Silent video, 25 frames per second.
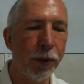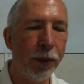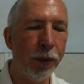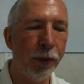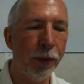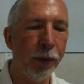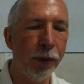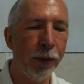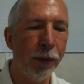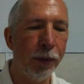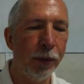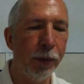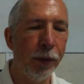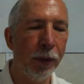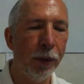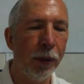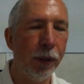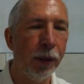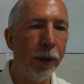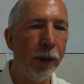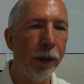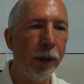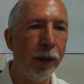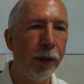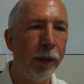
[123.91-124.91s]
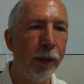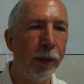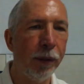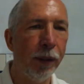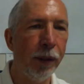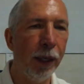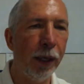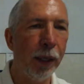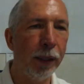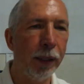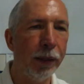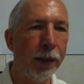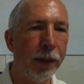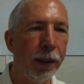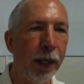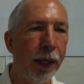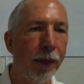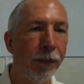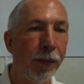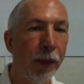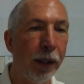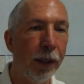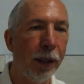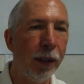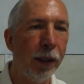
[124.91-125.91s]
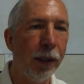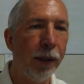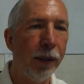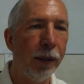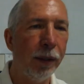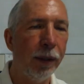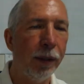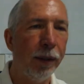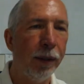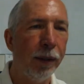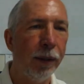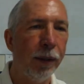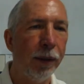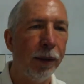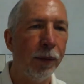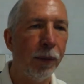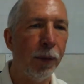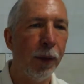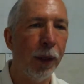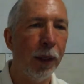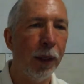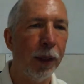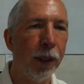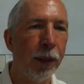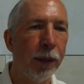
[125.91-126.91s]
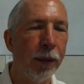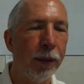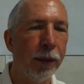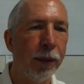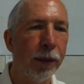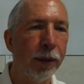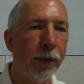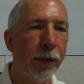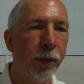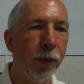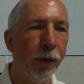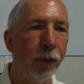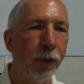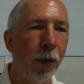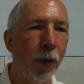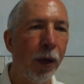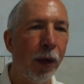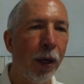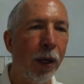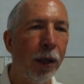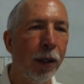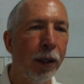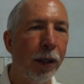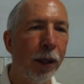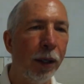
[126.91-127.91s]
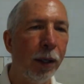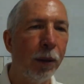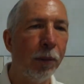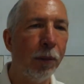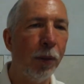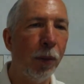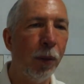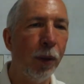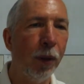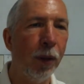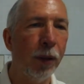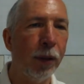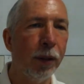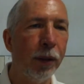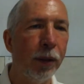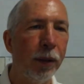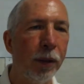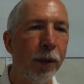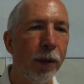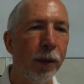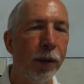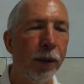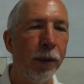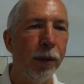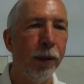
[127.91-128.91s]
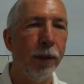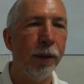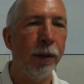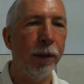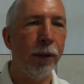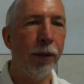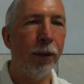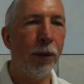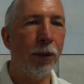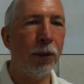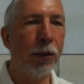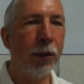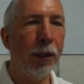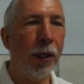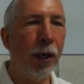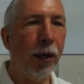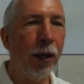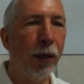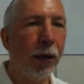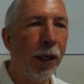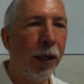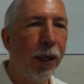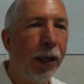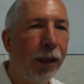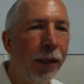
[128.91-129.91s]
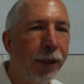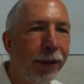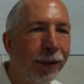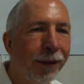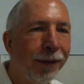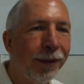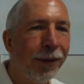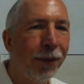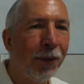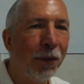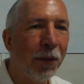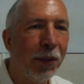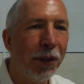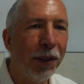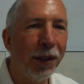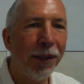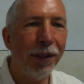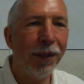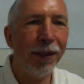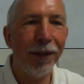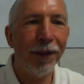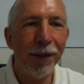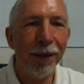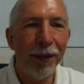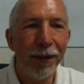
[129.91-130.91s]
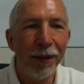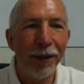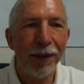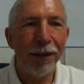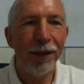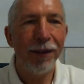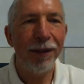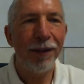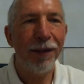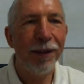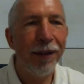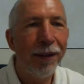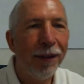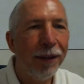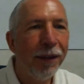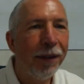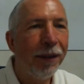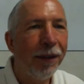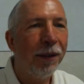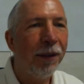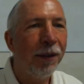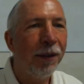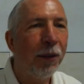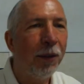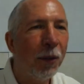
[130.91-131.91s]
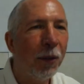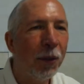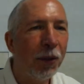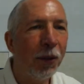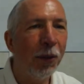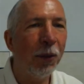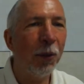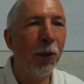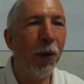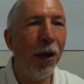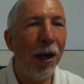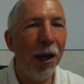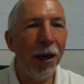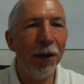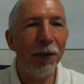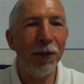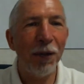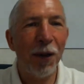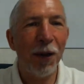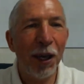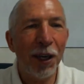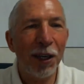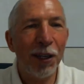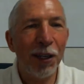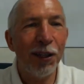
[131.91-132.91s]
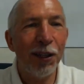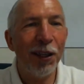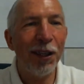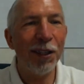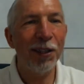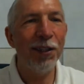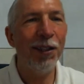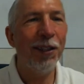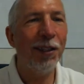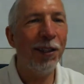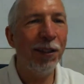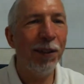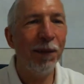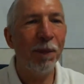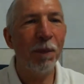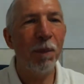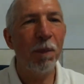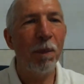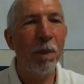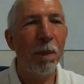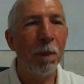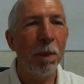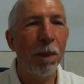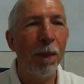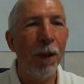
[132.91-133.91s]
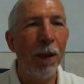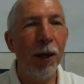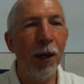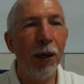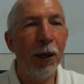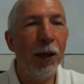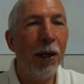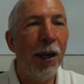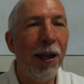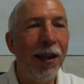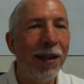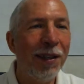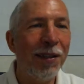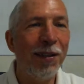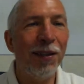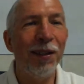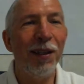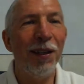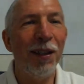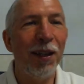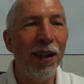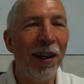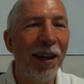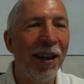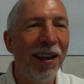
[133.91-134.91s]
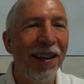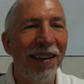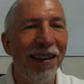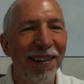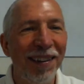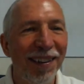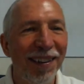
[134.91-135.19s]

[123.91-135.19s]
to tech savvy, right? So if you're in an airport, you'll see our kids over there with their Wi-Fi connection. And occasionally,